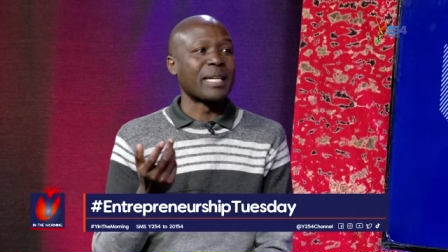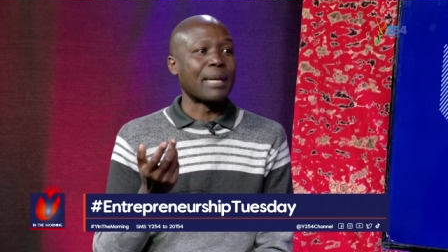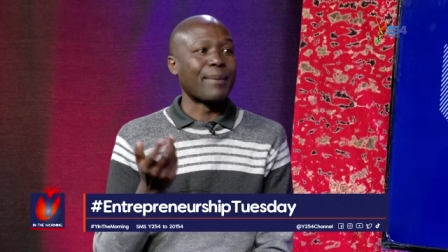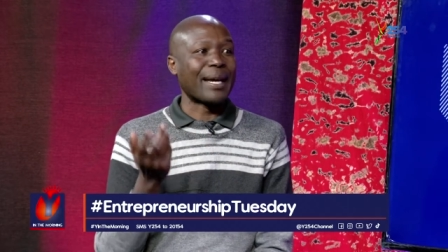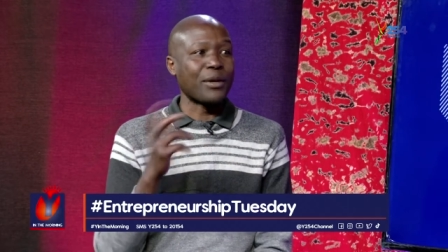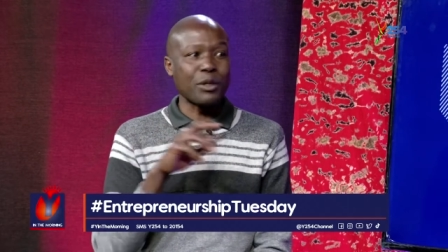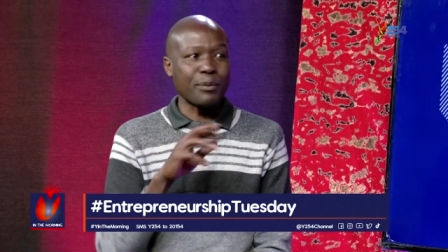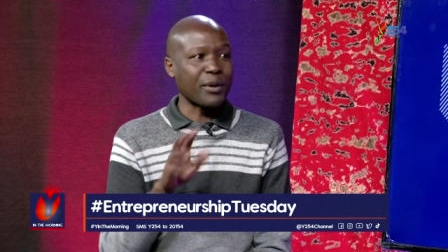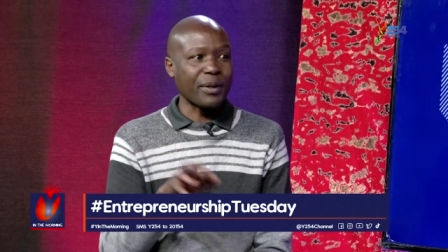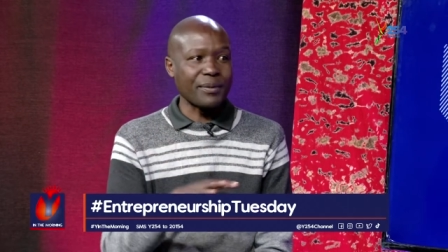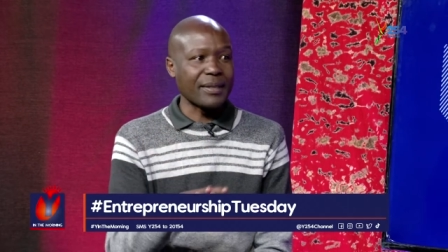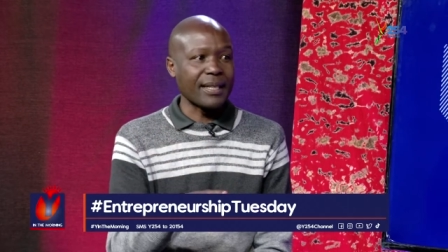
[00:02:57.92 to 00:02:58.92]
He oh, might wow. not be
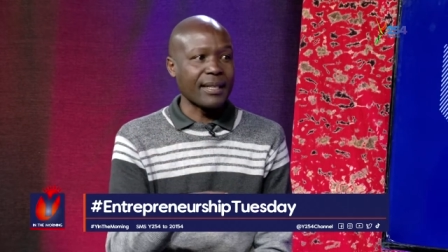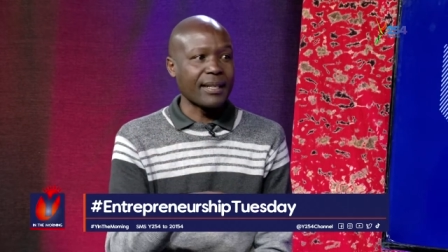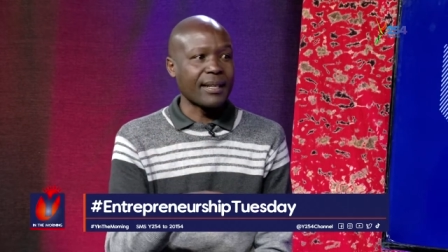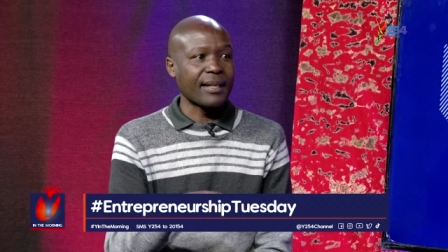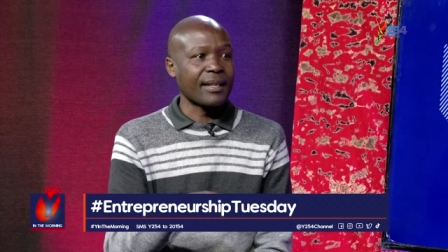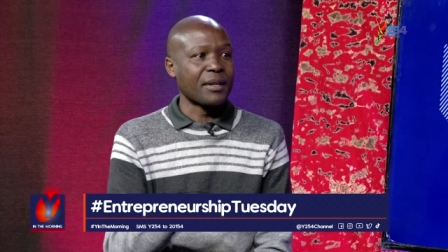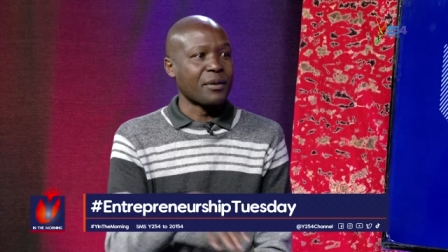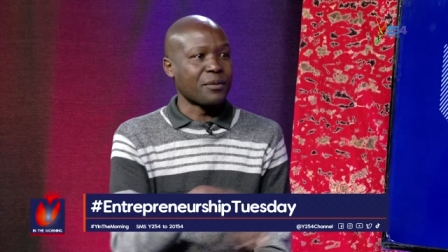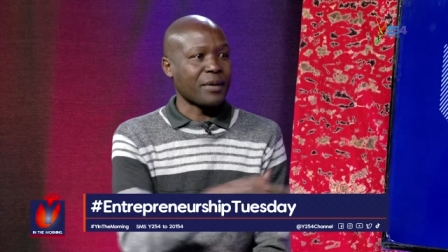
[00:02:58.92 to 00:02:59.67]
on the field. Mm-hmm.